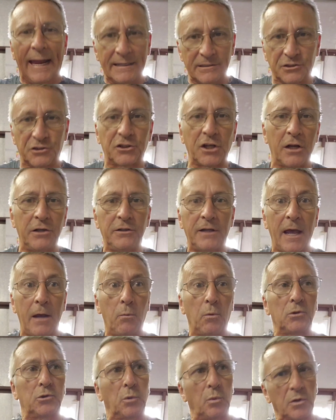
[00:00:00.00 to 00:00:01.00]
and
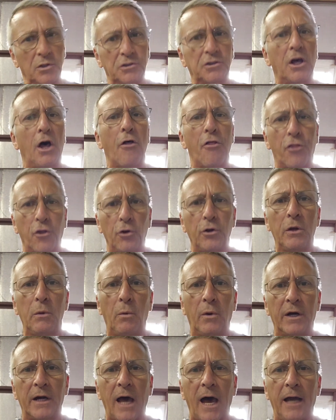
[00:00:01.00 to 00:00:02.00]
Sunday, which was
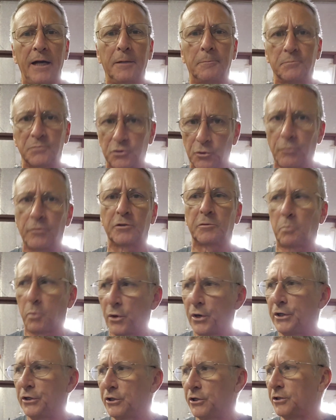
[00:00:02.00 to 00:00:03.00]
31 items, so it was
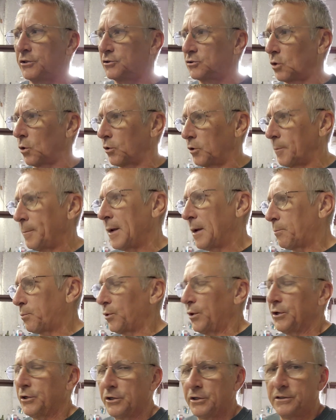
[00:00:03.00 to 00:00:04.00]
pretty good. So there'd be a
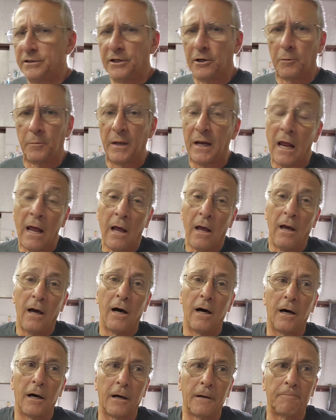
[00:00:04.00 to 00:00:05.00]
pretty good deal. But
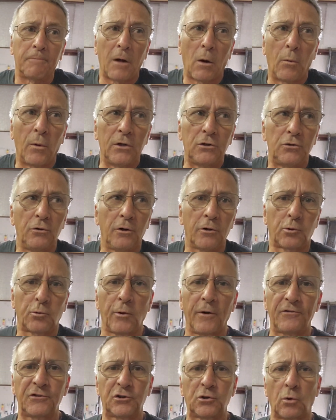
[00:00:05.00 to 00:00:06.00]
I went to a
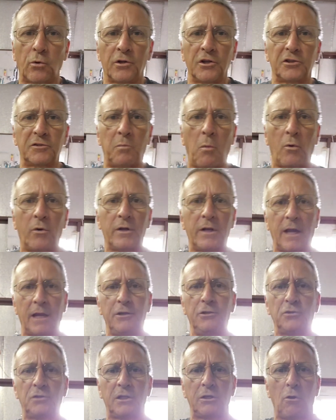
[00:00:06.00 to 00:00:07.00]
thrift store this morning.
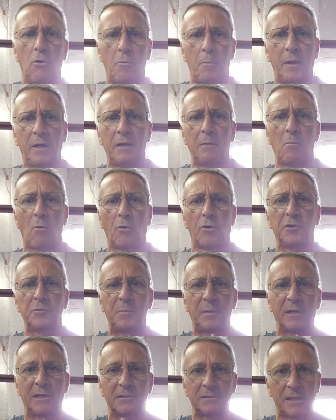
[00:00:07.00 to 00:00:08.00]
I usually go on Monday
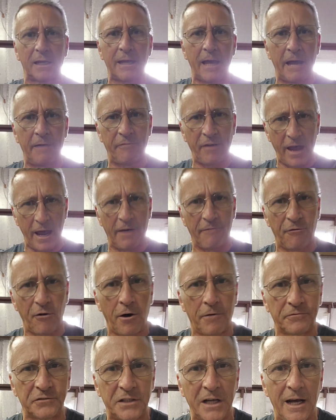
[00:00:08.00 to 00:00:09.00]
mornings because they have
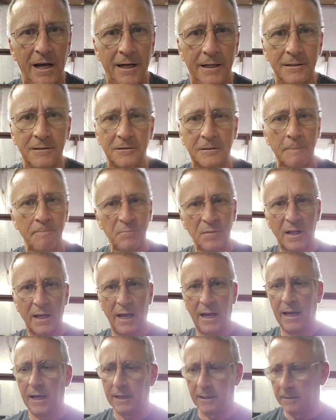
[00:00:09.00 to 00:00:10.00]
half off tags,
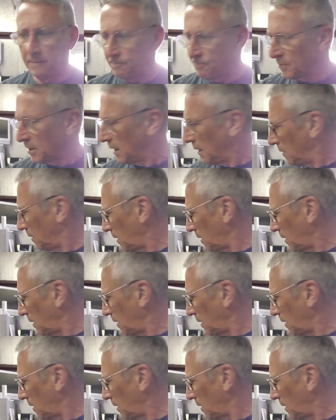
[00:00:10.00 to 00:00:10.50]
and